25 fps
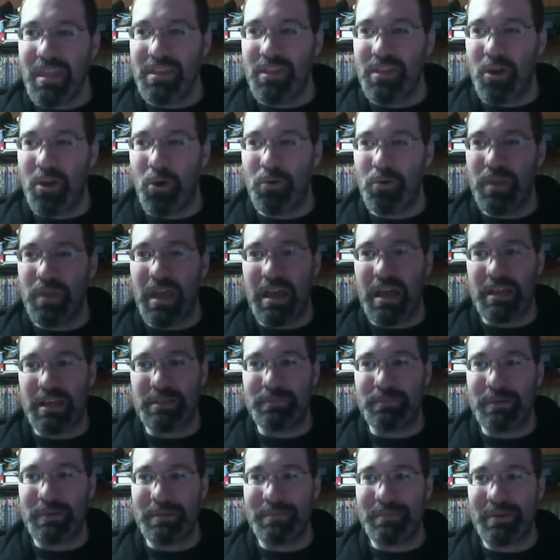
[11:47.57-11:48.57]
oh yeah,
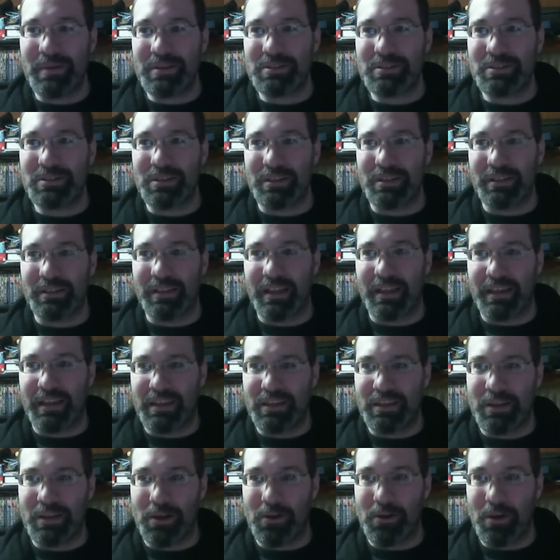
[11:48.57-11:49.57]
it's pretty much gonna,
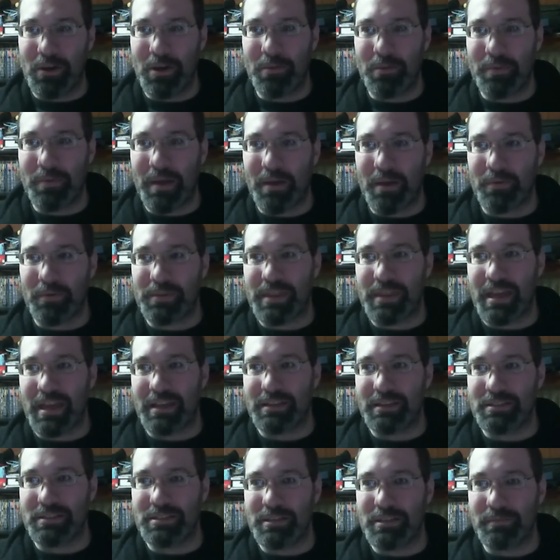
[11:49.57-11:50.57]
like, you know, help out with
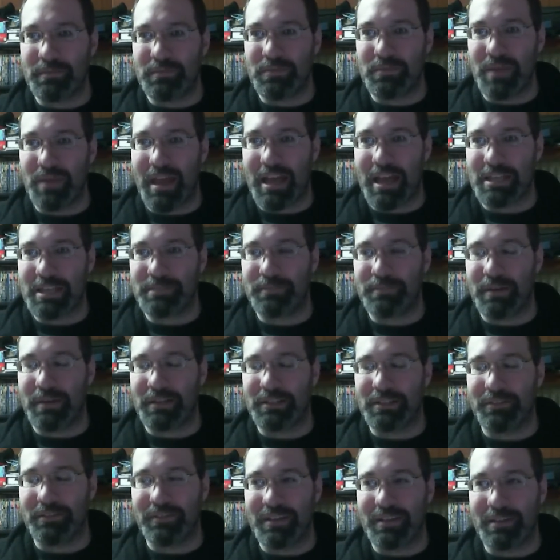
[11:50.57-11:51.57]
that in some
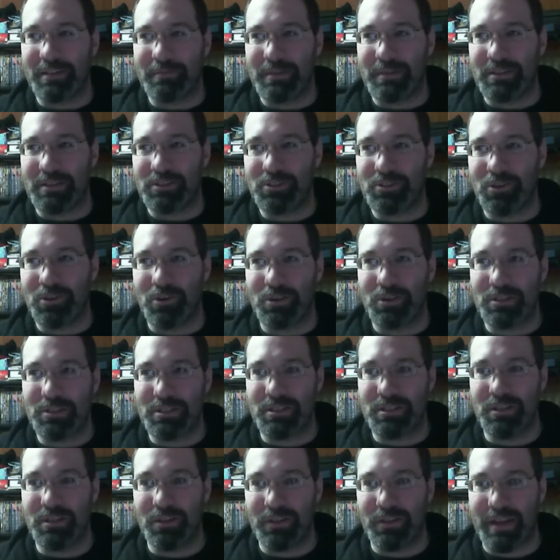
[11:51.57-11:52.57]
aspect of it. I mean, sure, it's
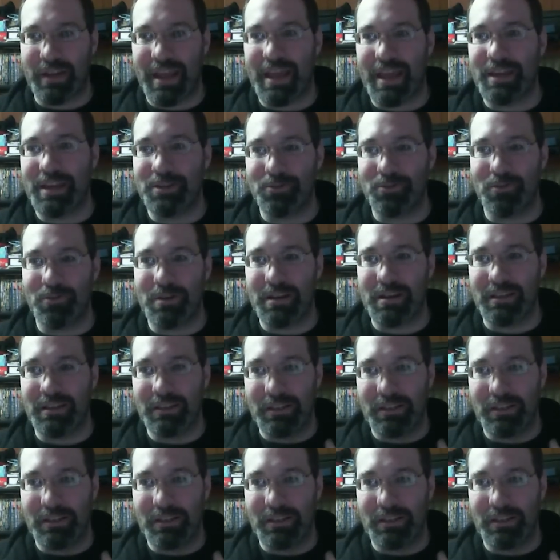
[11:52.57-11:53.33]
still an Android